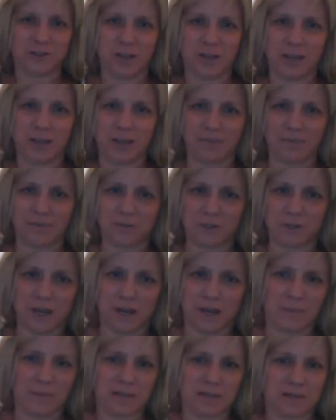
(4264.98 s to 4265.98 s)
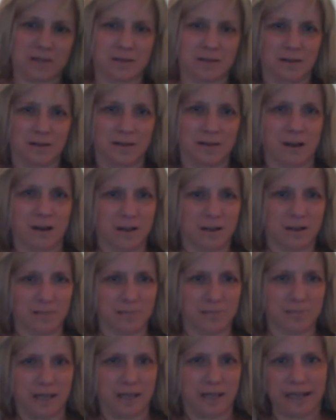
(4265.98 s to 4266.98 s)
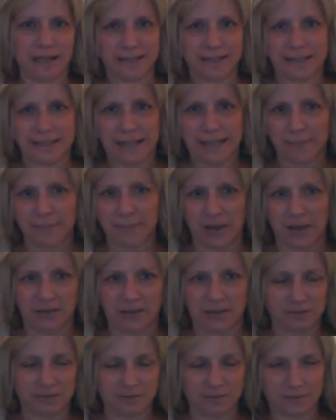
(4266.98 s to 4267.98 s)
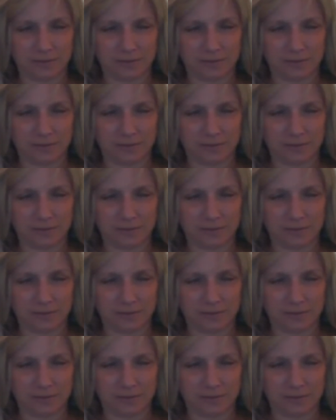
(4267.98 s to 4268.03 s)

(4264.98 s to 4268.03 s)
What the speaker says: GM is awesome. Get to stepping.